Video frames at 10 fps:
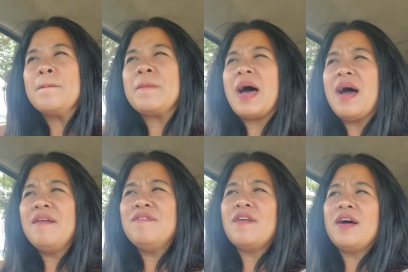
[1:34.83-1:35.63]
I
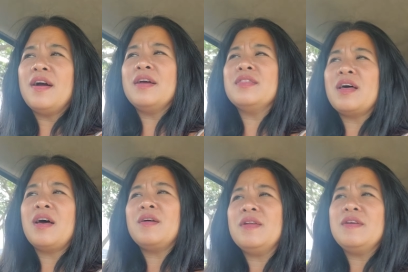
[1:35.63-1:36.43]
find
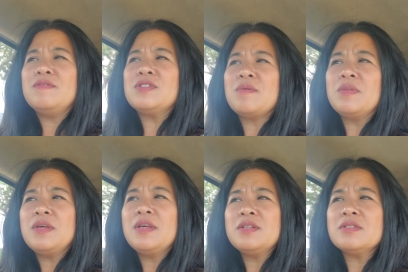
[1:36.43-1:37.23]
that if
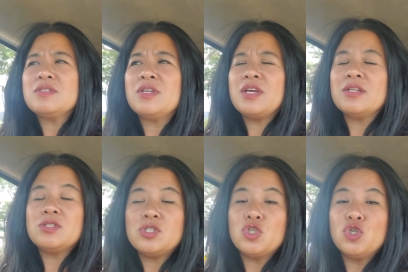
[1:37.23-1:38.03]
something
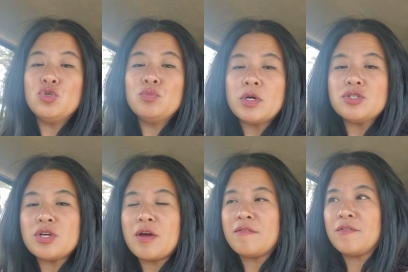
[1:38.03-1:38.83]
takes too much
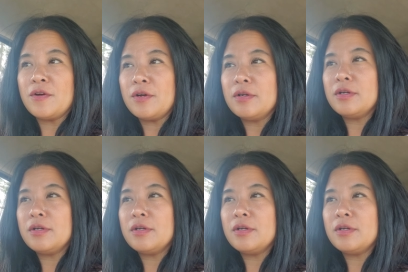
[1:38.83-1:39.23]
effort,